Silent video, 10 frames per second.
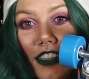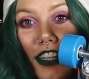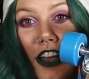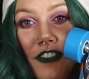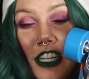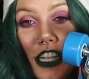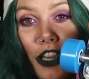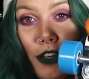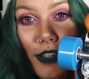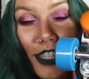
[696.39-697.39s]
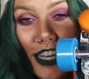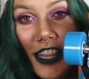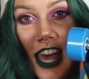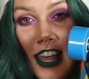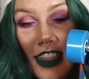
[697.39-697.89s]
lefty-loosey
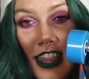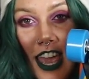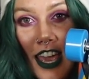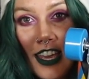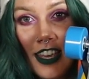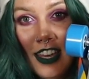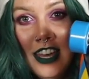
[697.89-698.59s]
that thing